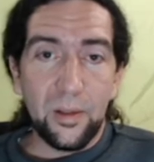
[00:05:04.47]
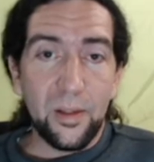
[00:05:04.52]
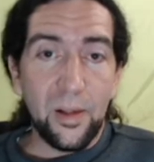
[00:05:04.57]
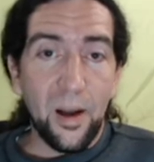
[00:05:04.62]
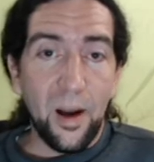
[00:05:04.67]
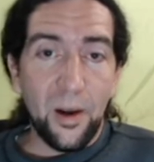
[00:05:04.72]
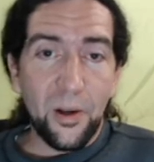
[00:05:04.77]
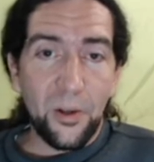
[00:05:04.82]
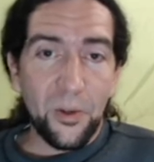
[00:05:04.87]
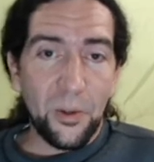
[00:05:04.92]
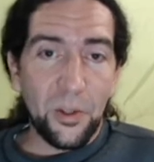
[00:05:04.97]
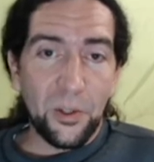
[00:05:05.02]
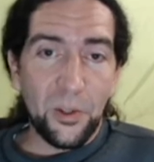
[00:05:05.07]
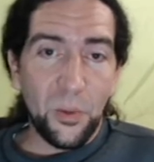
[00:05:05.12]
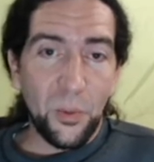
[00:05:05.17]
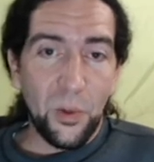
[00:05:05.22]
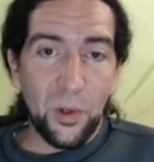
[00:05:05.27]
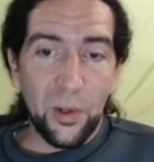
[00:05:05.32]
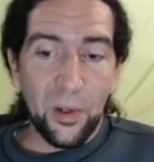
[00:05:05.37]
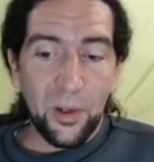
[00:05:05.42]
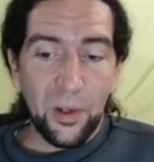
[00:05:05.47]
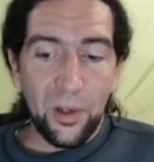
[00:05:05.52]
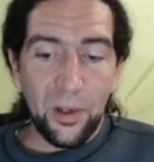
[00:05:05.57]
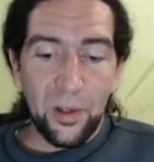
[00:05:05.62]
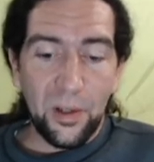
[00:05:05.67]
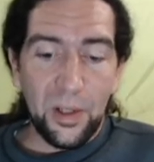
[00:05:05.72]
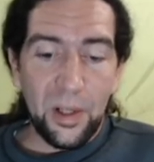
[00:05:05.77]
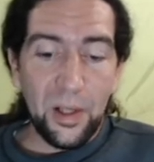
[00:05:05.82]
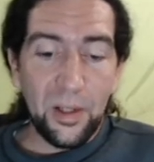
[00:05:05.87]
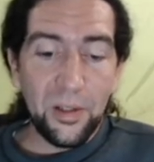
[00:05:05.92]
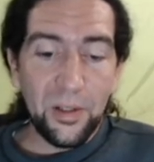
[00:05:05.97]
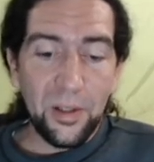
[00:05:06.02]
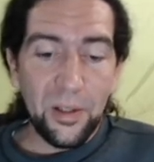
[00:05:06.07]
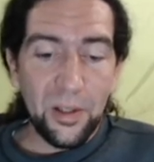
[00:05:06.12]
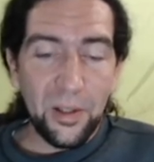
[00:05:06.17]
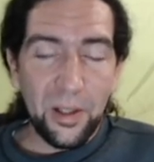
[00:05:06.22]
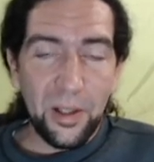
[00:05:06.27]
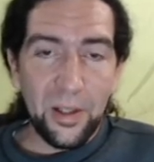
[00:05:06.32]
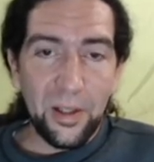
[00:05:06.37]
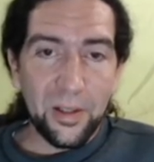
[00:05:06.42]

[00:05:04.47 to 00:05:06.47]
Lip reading: not going to work instantly.